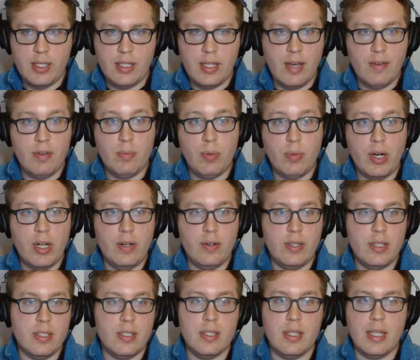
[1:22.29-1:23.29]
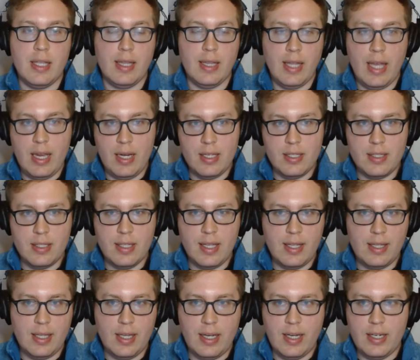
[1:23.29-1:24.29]
Devin Brown is the latest in
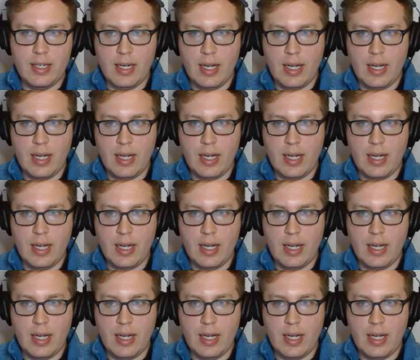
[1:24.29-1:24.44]
that line,